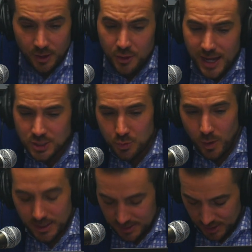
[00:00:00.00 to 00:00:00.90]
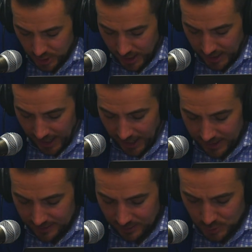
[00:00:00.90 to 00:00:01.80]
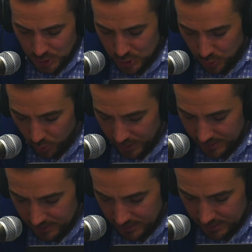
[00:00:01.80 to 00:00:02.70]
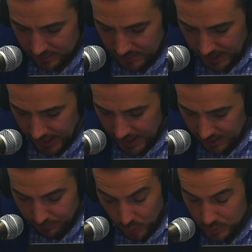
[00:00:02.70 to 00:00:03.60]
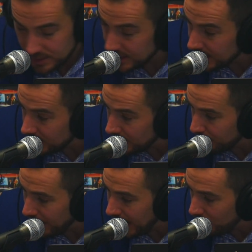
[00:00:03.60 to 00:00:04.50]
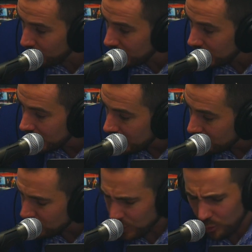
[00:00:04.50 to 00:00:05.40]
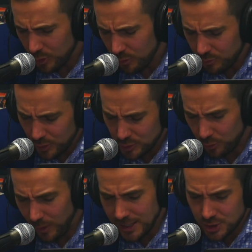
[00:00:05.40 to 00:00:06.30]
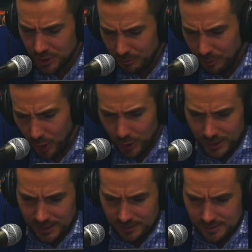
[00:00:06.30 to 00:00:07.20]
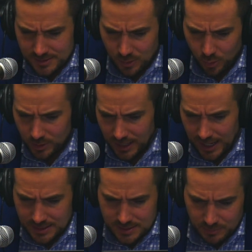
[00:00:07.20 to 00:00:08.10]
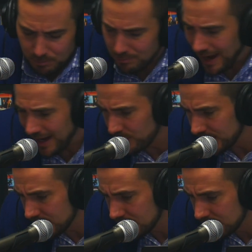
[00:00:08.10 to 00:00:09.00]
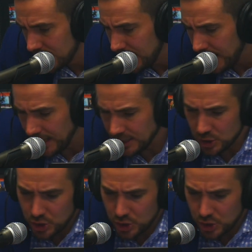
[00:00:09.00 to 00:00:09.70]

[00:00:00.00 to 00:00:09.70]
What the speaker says: The other thing I just want to touch on, there was a story that the Connecticut Post did about, you know, the direction of the party and this whole concept of moderates and